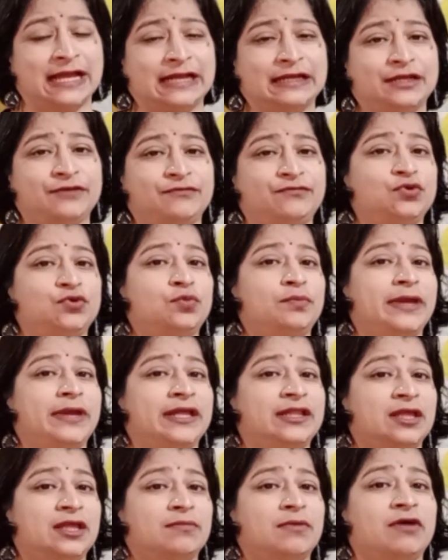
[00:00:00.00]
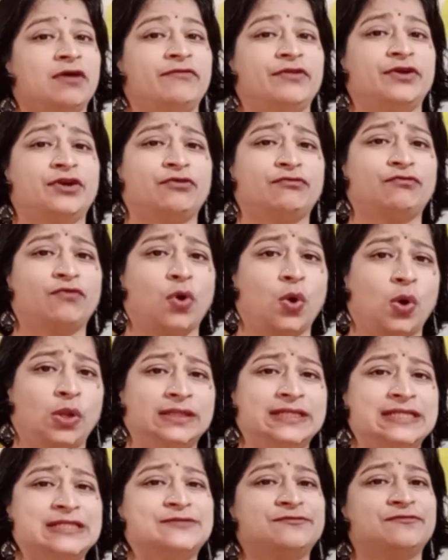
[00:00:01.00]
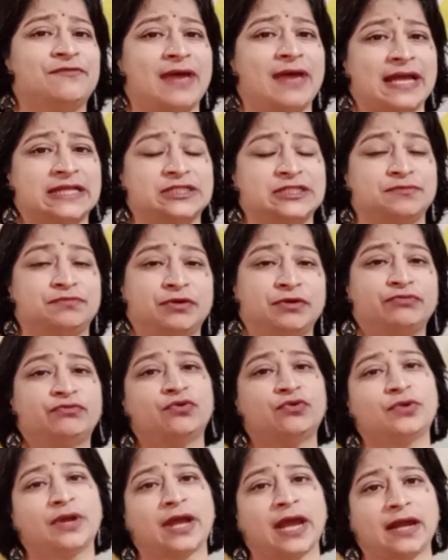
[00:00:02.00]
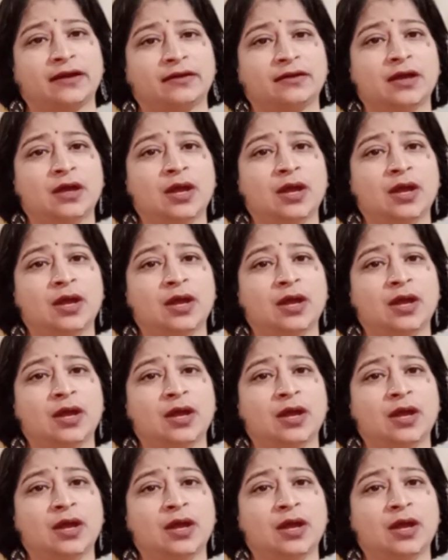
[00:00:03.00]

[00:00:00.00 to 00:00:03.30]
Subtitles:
if you make them aware of all these facts beforehand,